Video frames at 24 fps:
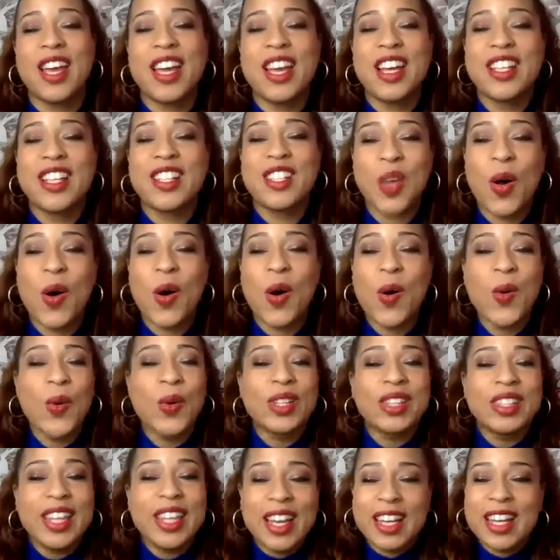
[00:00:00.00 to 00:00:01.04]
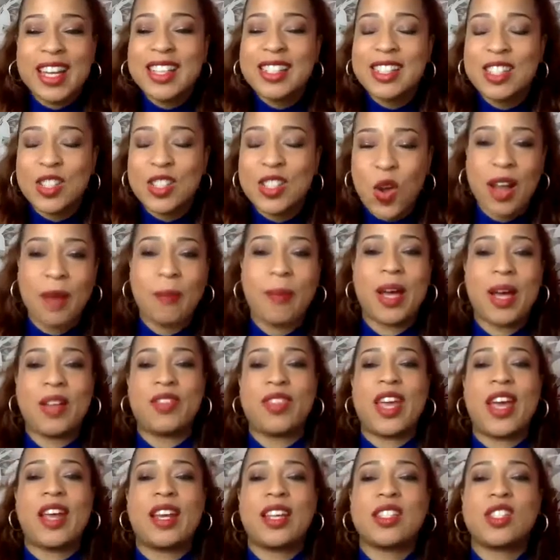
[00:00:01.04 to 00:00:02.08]
So yeah, let's talk about
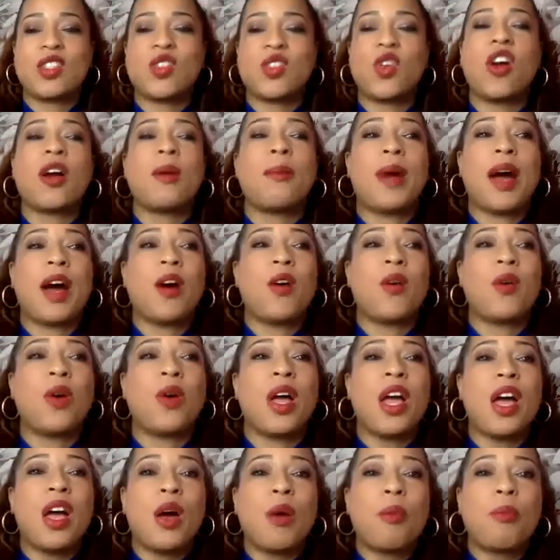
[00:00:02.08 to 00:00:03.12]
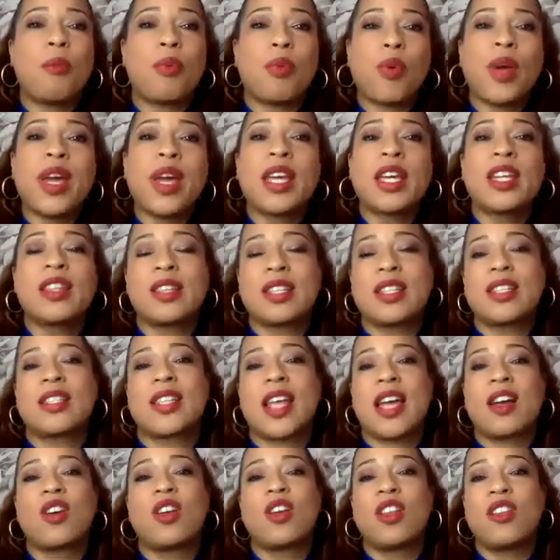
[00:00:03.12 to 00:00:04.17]
that. Let's talk about breaking the
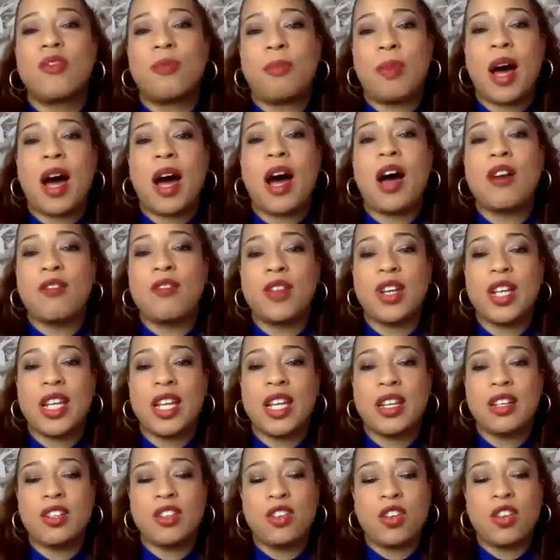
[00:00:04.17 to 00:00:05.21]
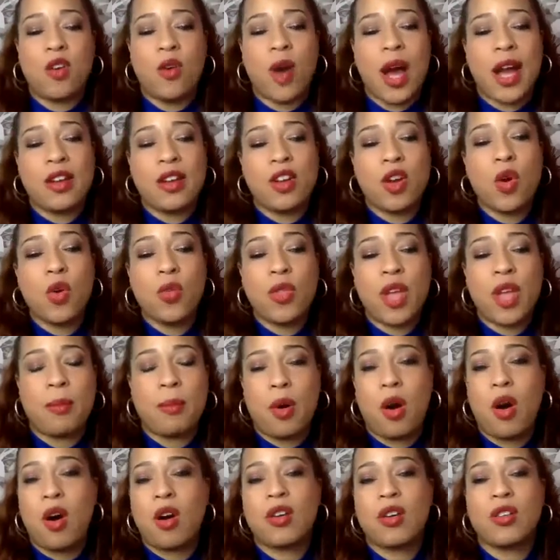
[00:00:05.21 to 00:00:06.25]
cycle of poverty. And, I know that
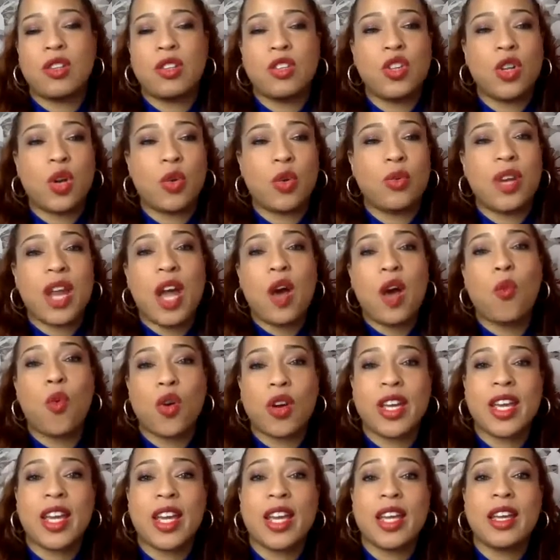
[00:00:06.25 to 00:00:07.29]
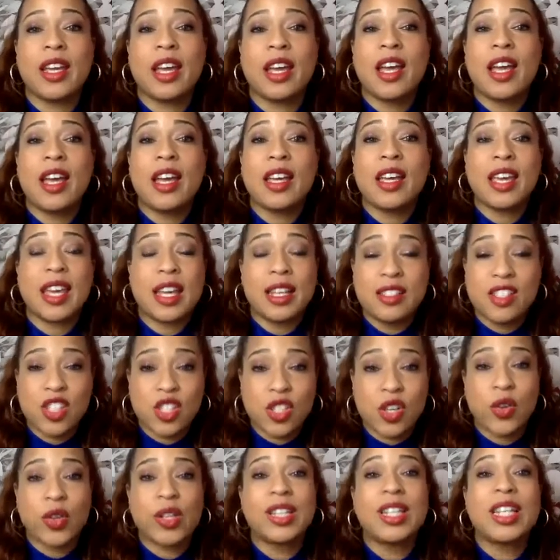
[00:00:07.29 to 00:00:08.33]
networking can
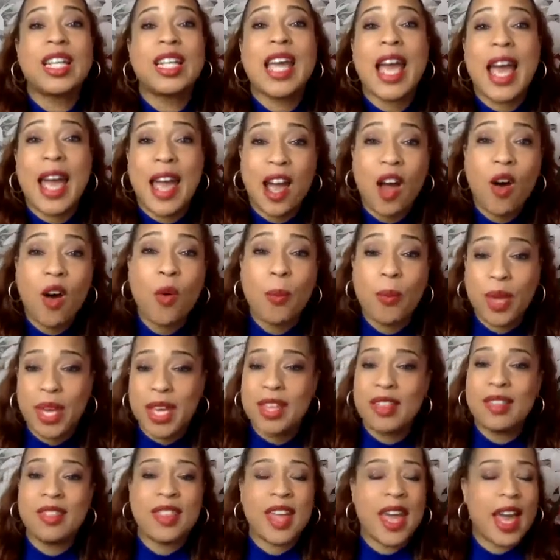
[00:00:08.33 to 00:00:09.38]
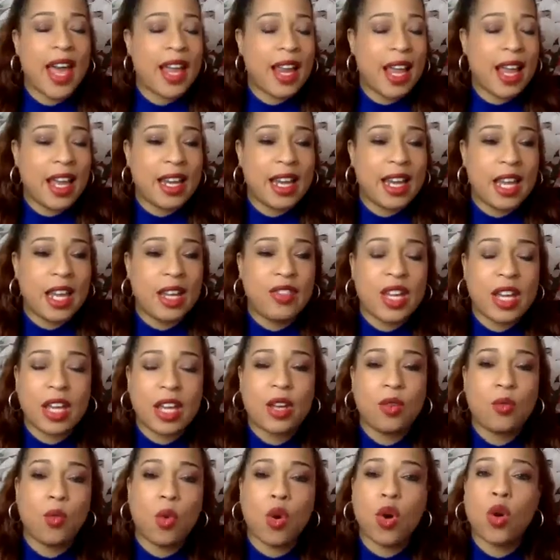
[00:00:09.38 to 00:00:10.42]
certainly help in that, and it
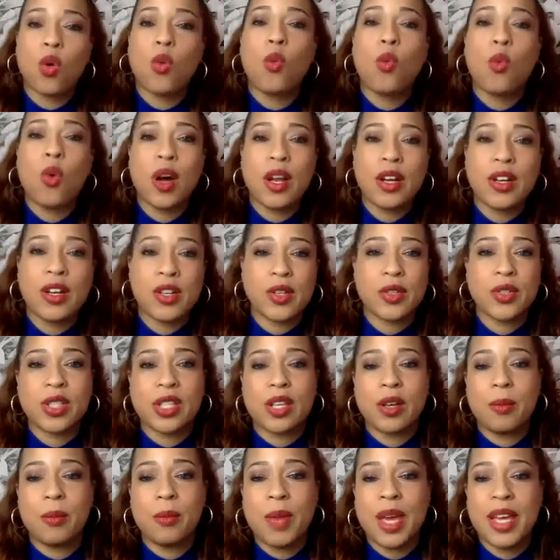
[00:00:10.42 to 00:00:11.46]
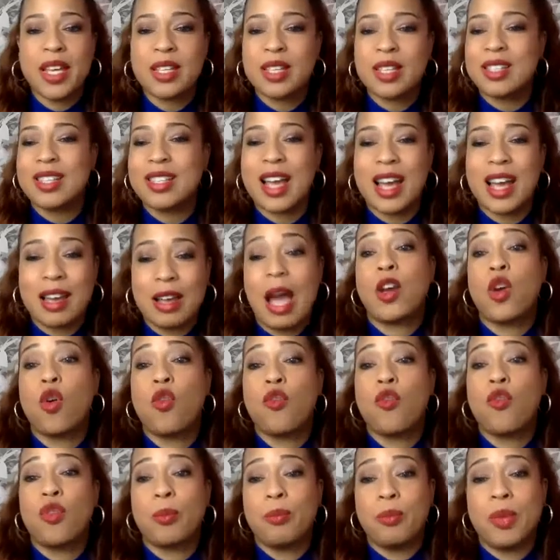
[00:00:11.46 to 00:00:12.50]
can work wonders and make, because I know
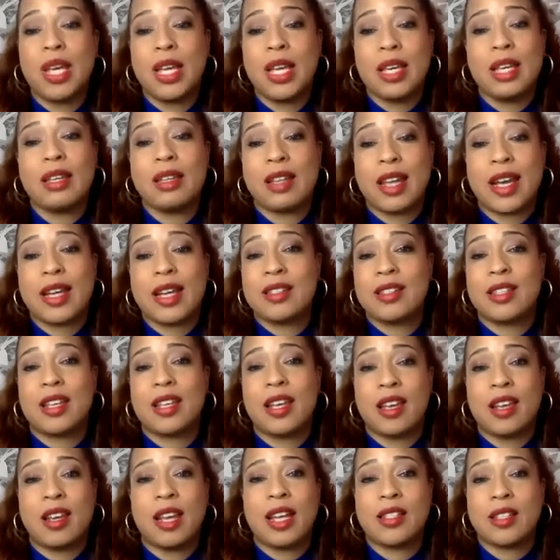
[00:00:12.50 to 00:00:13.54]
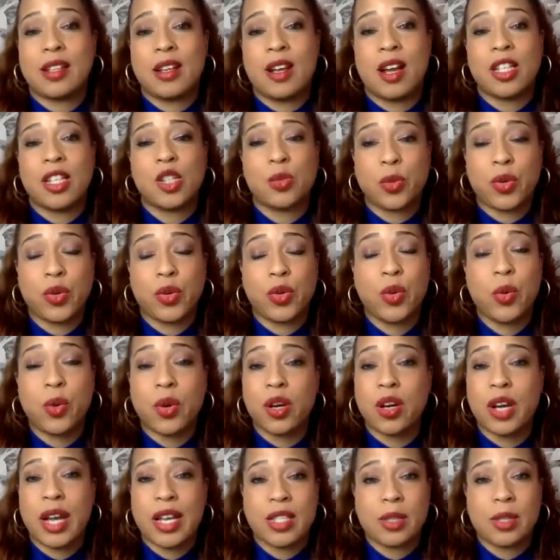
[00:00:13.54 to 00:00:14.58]
for me, like I said, as an
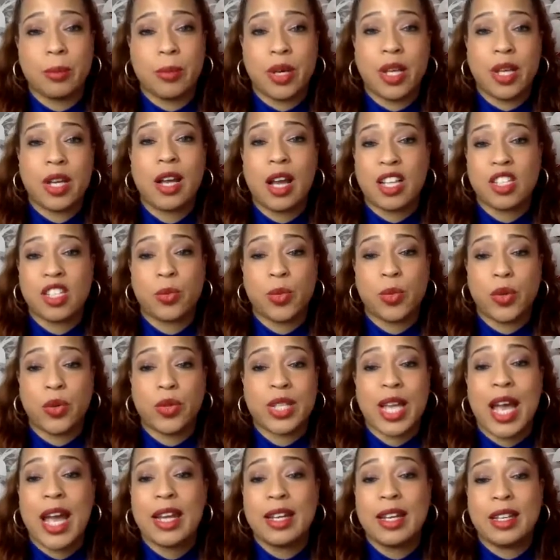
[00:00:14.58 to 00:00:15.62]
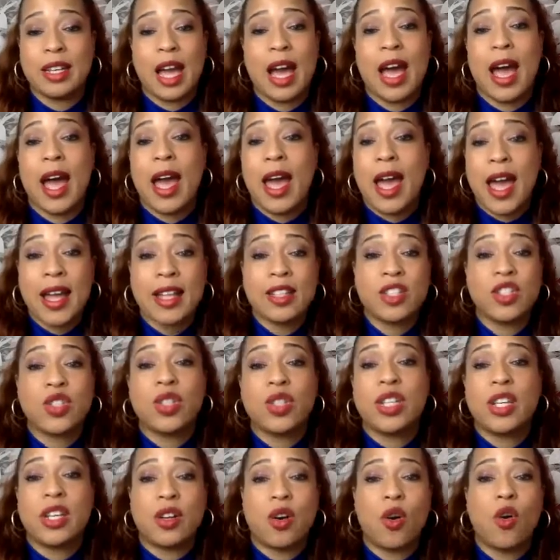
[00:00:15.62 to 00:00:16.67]
entrepreneur, as a budding entrepreneur, I had to
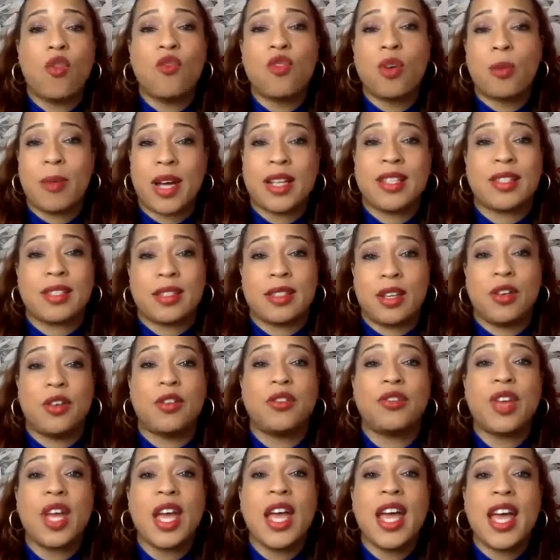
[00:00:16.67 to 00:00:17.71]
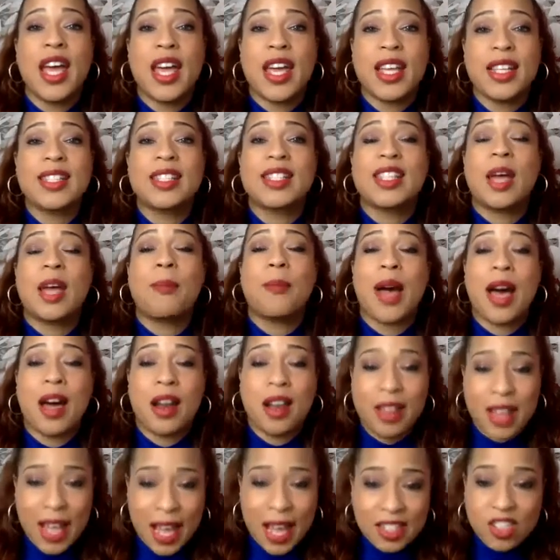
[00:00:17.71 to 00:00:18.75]
get over myself and step out of
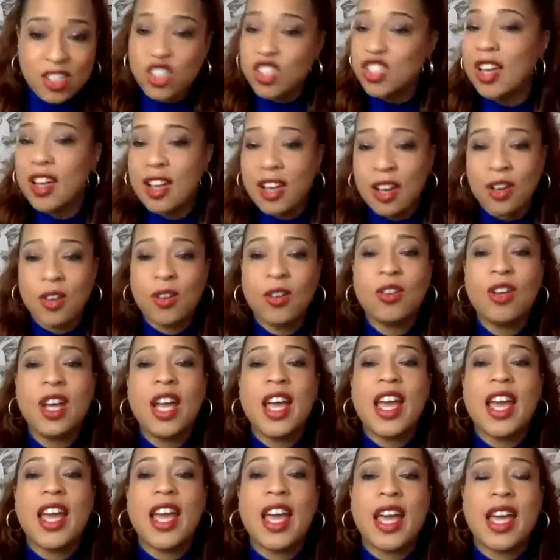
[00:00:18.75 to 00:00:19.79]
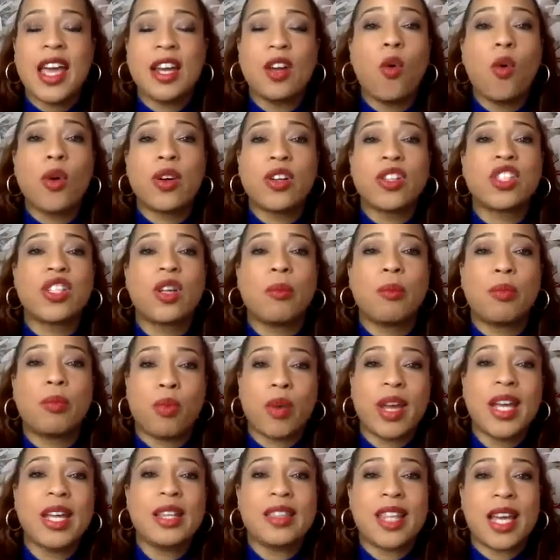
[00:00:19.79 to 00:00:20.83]
that shell in order to
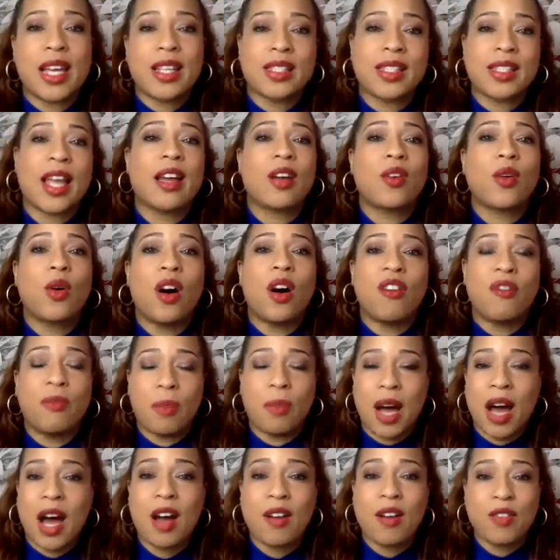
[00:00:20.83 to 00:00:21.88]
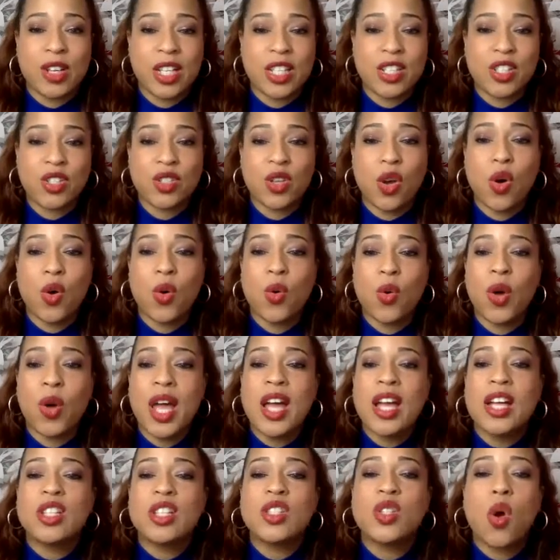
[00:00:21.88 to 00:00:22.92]
break that cycle of poverty. So
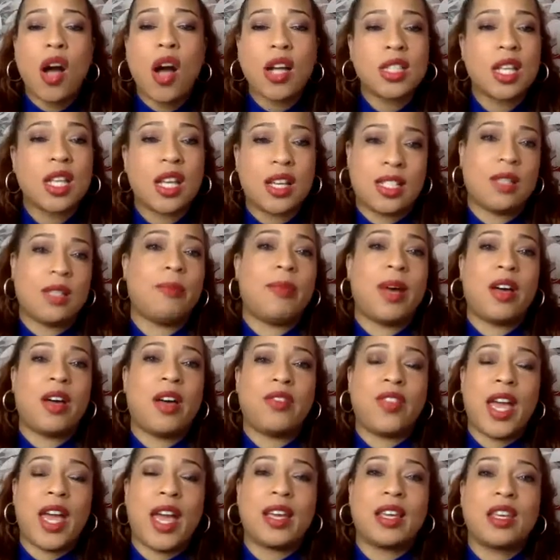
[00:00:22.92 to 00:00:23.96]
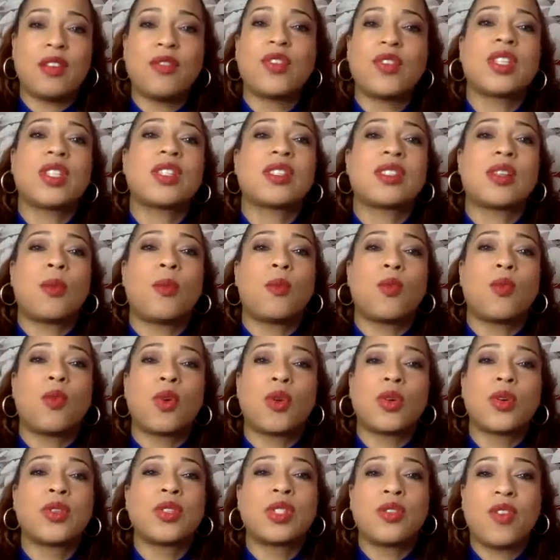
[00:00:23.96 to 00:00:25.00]
talk to us about that. Give us some
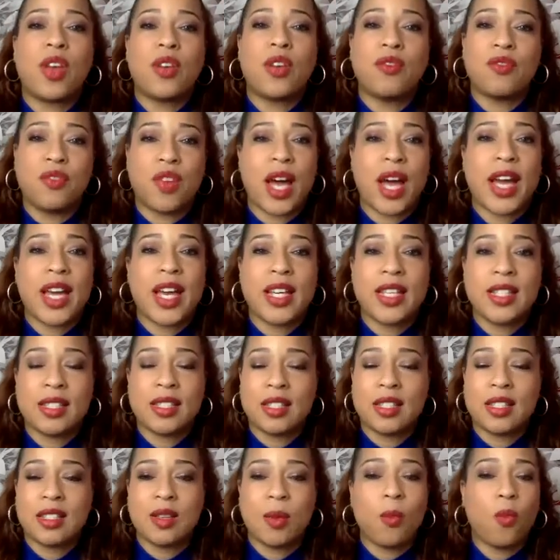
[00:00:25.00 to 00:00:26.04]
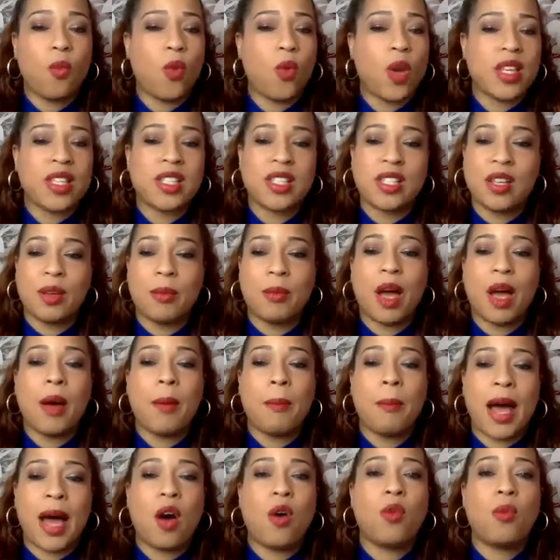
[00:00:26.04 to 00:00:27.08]
words of advice and some wisdom
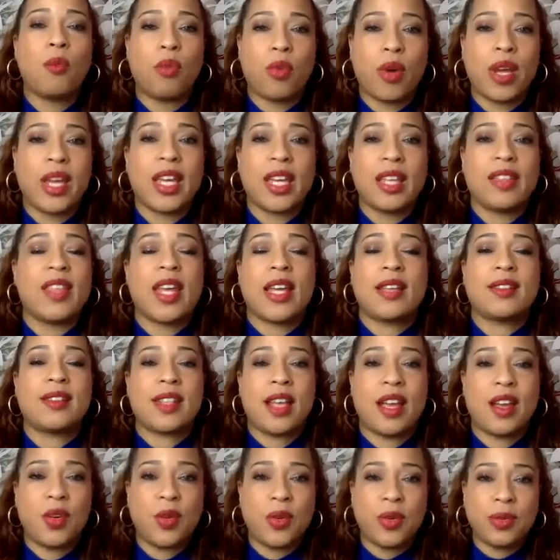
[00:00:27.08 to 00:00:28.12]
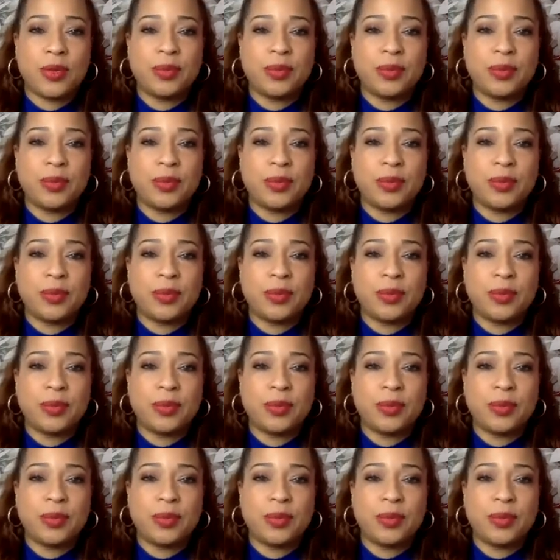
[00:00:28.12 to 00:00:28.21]
about breaking that cycle.